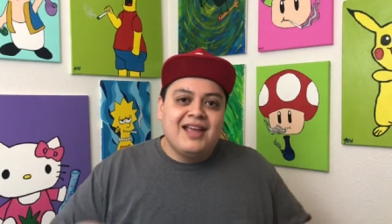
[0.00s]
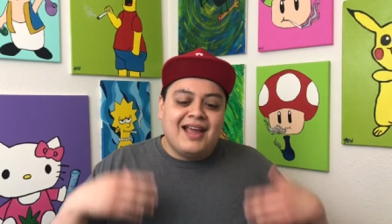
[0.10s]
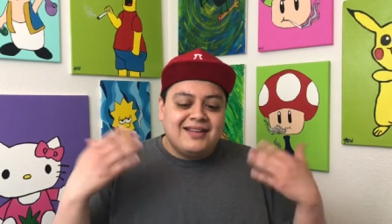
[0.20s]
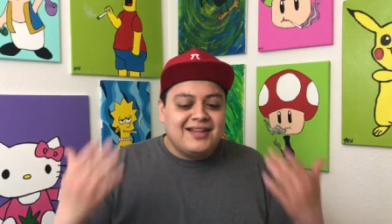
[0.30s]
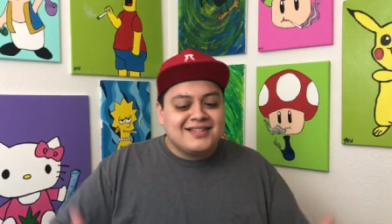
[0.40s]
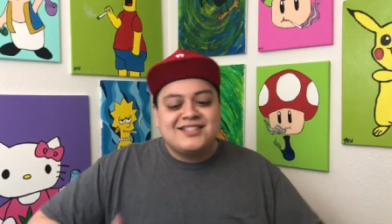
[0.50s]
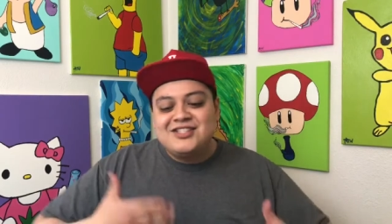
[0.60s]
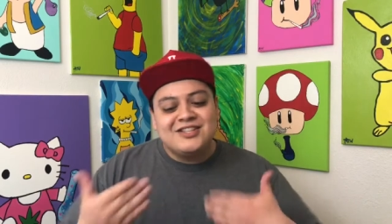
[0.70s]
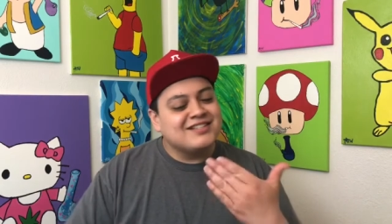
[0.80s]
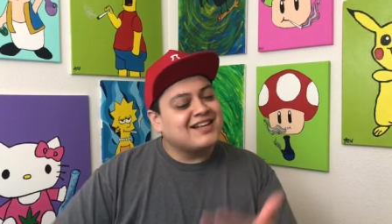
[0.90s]
And that's
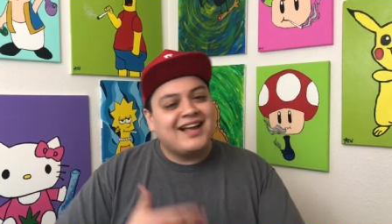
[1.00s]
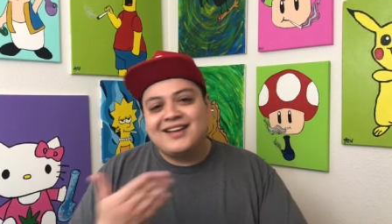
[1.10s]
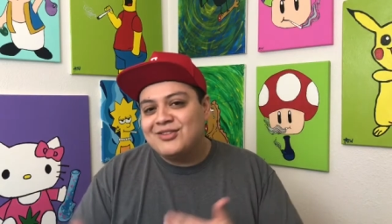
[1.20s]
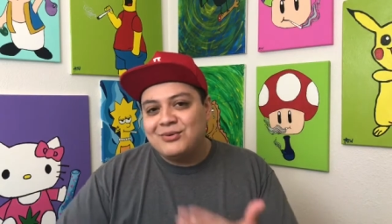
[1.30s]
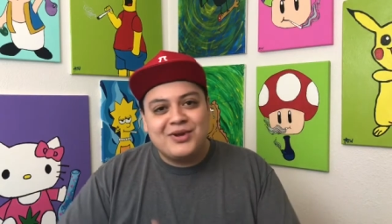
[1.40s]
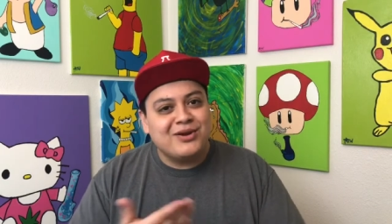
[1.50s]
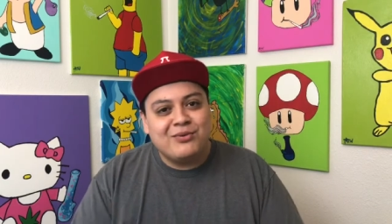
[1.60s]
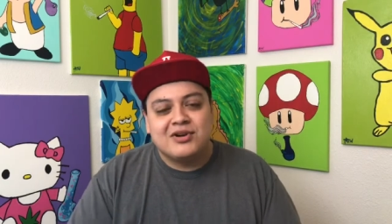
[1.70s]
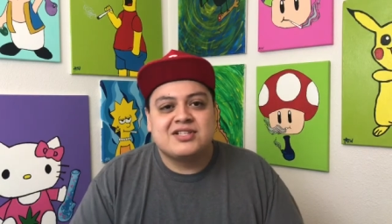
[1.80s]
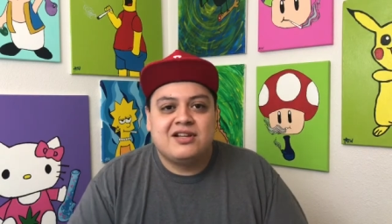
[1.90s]
just kind of the way it
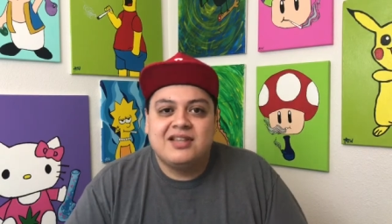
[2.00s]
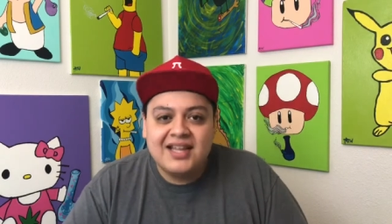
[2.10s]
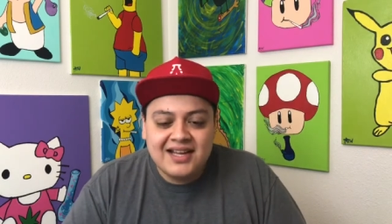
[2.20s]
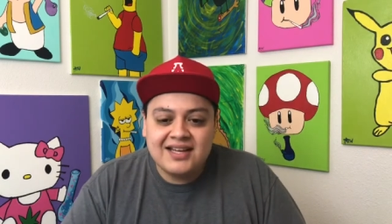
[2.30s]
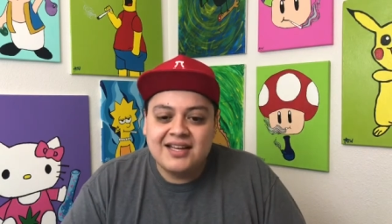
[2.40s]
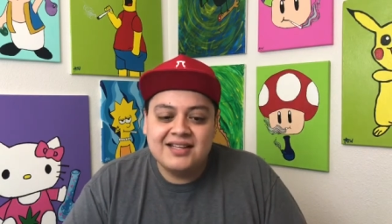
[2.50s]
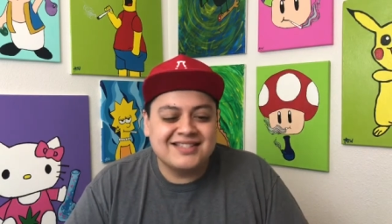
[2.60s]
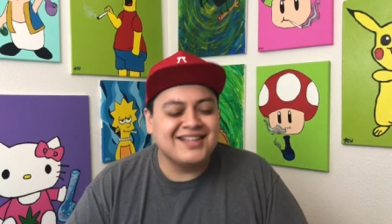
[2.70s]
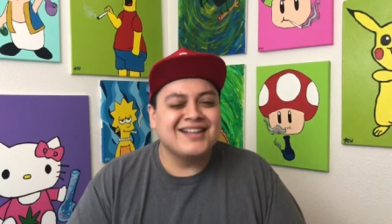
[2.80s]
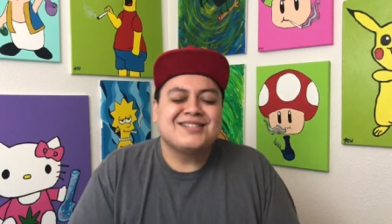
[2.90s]
works online.
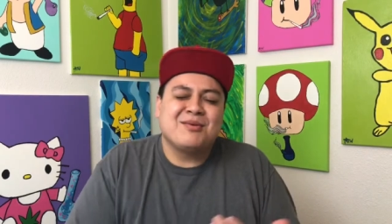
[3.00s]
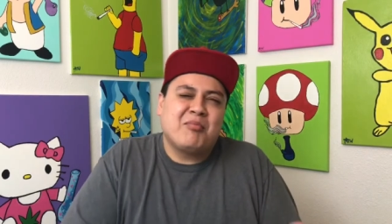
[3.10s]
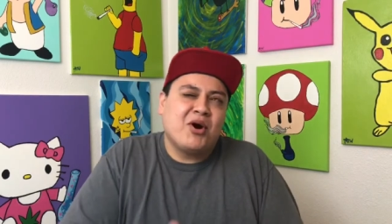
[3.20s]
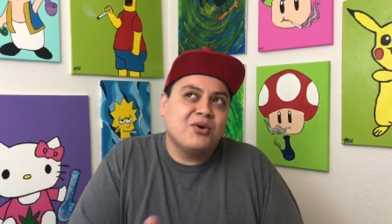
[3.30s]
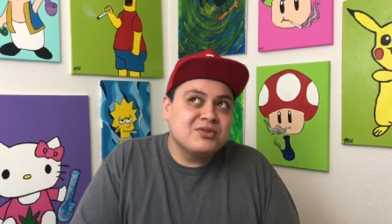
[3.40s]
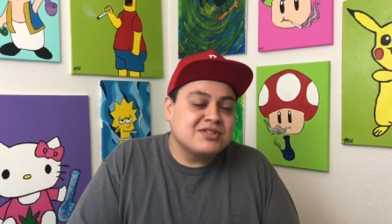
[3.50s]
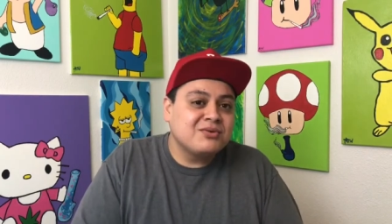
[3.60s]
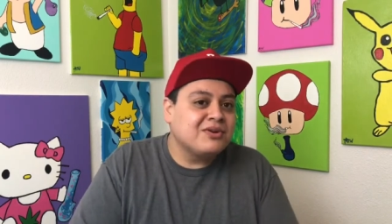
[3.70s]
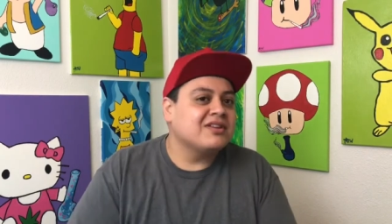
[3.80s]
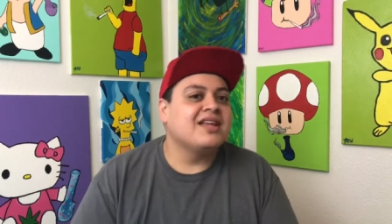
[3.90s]
It's not supposed to
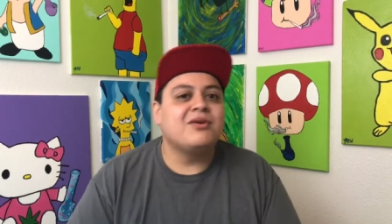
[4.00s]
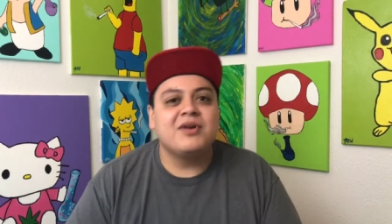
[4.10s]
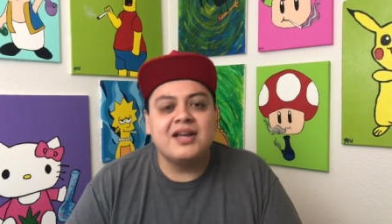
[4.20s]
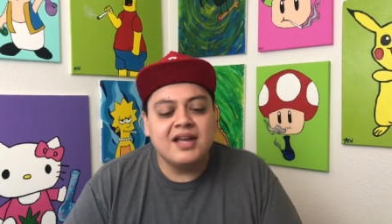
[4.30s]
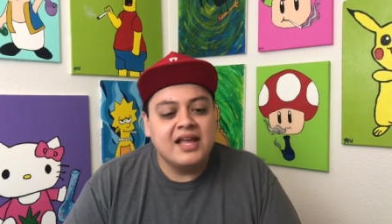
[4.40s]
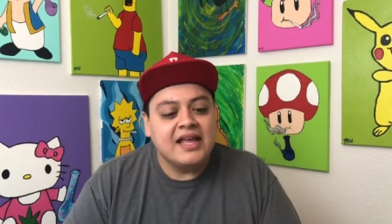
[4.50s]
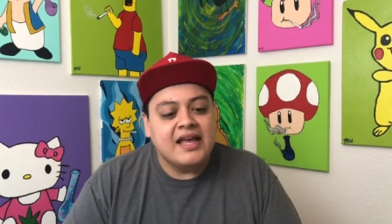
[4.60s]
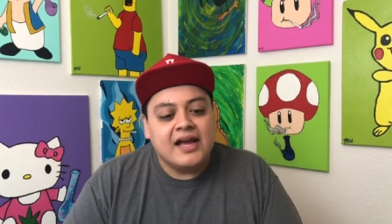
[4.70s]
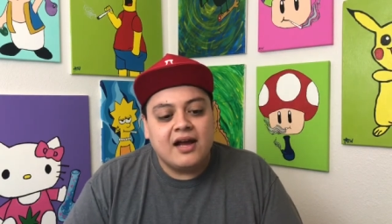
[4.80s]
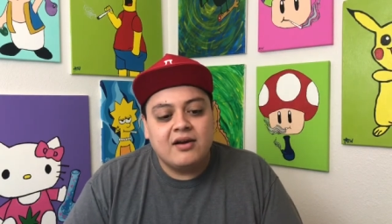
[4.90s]
work that way,
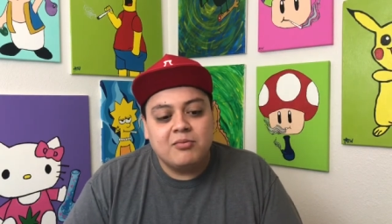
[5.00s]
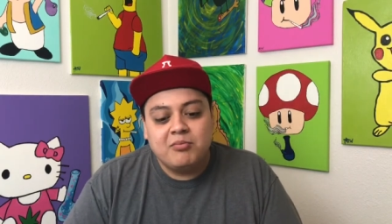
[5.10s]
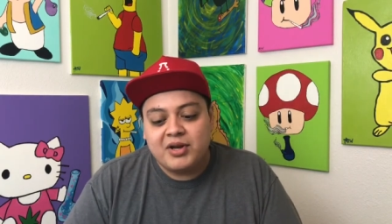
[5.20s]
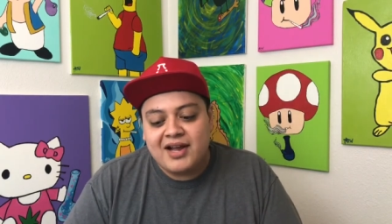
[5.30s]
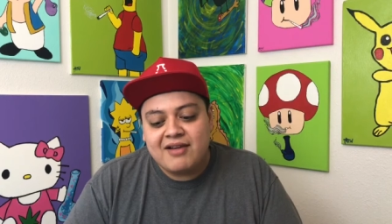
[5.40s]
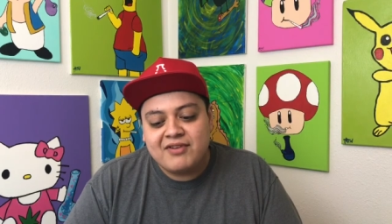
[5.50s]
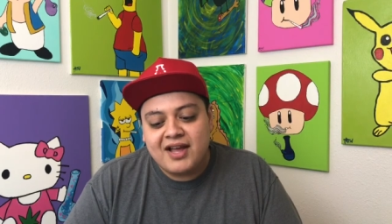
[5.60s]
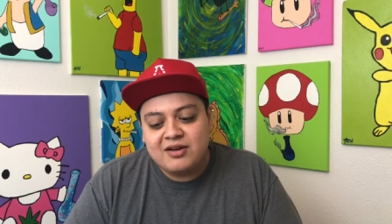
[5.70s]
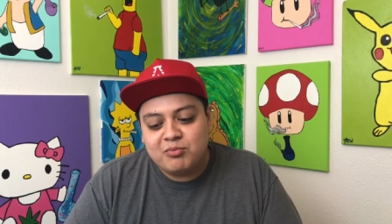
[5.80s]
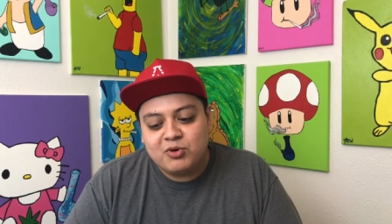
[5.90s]
but I've
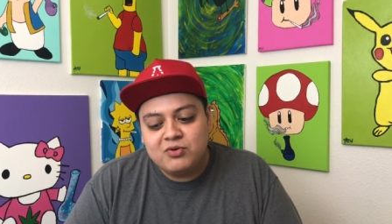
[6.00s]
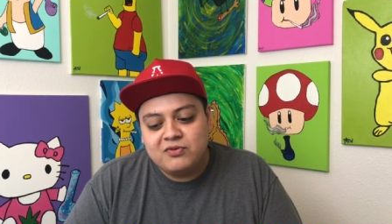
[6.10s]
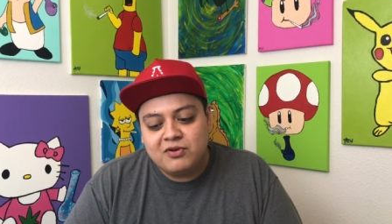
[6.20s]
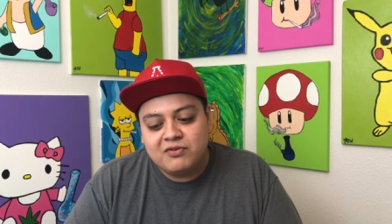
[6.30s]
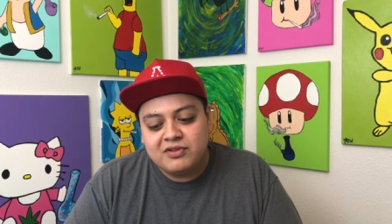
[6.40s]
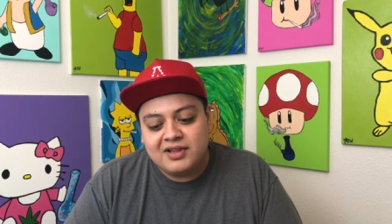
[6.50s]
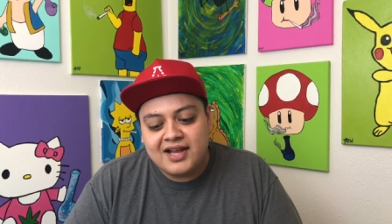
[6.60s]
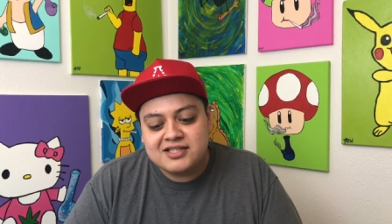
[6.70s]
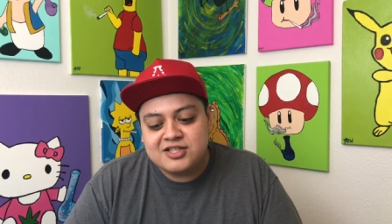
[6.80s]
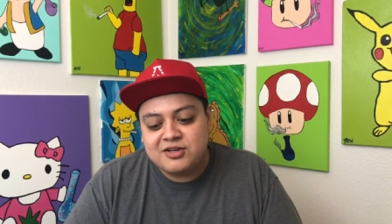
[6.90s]
kind of proved over the
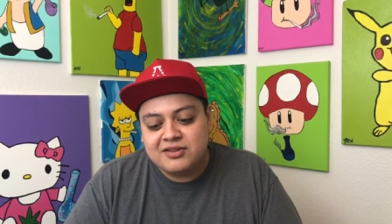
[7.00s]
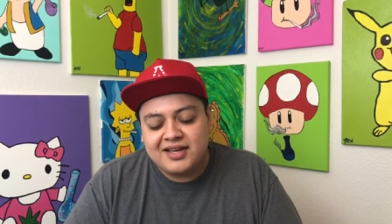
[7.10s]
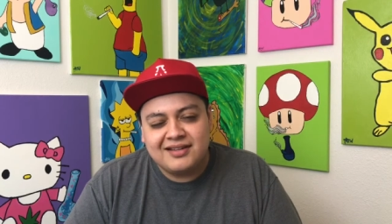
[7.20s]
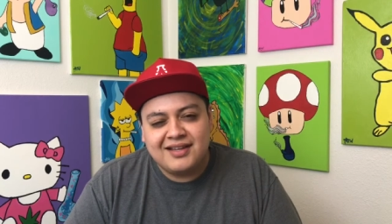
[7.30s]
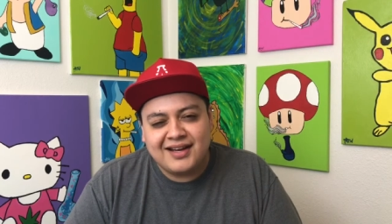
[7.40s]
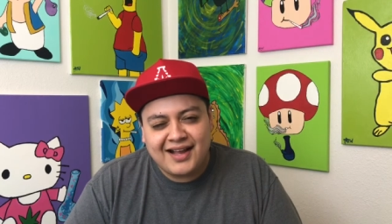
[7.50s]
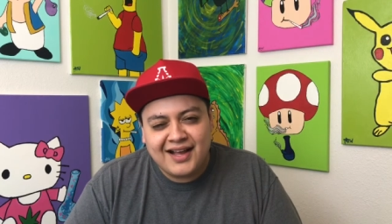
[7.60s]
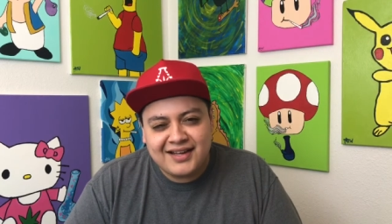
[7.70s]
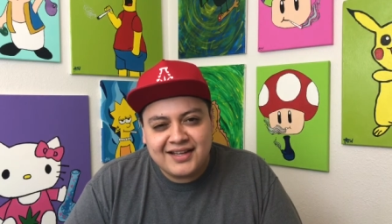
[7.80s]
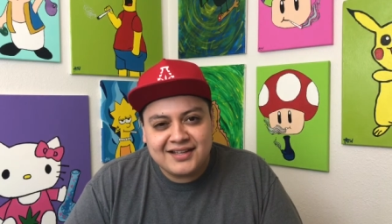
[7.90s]
last year that it
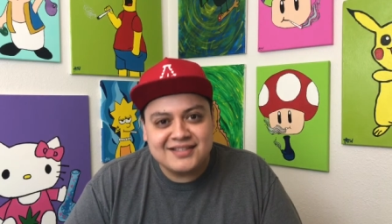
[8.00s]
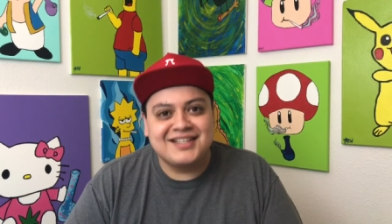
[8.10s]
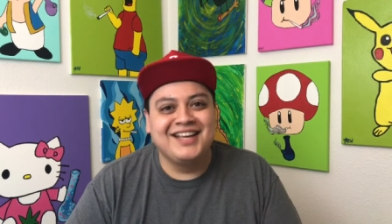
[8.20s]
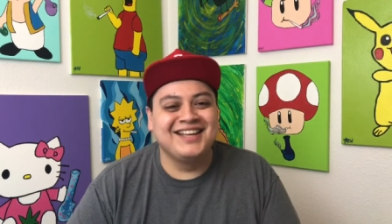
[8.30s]
kind of is,